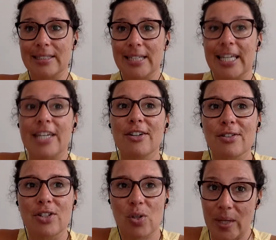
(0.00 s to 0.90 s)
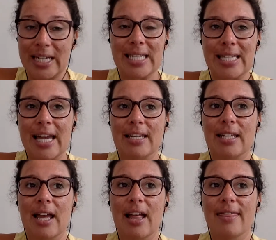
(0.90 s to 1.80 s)
healed to an extent
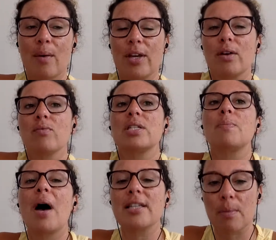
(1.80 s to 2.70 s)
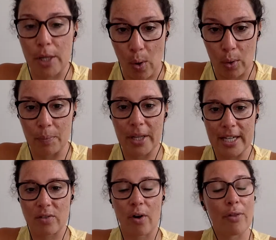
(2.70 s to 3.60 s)
that we can responsibly hold
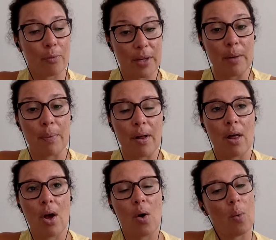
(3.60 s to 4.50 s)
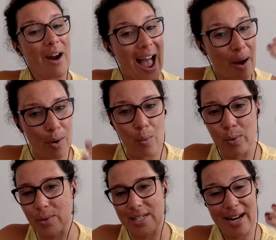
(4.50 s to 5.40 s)
place for other people where our
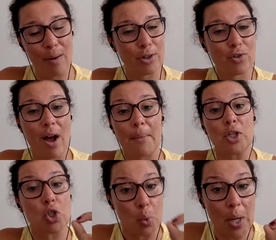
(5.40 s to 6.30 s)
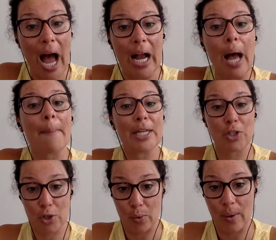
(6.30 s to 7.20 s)
wounds and our trauma do not come
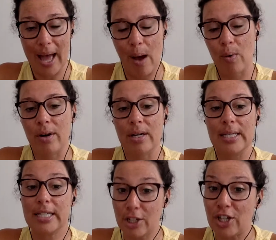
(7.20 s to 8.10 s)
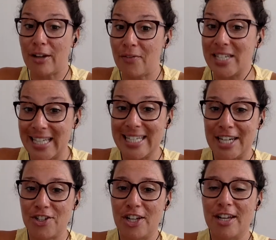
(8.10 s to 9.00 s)
into our teaching and
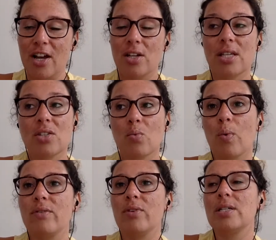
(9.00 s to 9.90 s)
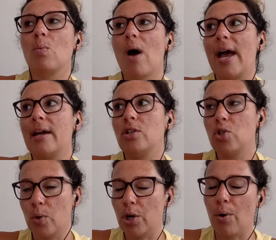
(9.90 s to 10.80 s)
facilitation. So that's one reason why
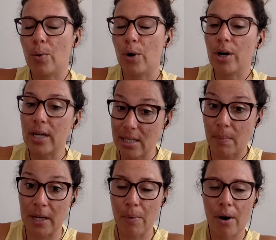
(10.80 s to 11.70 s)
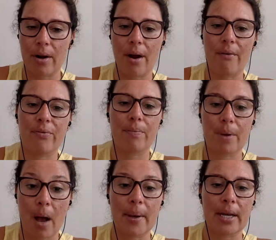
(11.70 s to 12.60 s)
doing your own work is a big part of
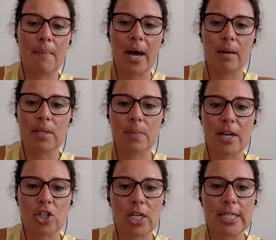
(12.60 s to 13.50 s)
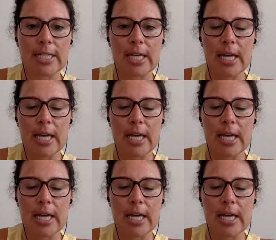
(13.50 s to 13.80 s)
becoming an embodiment specialist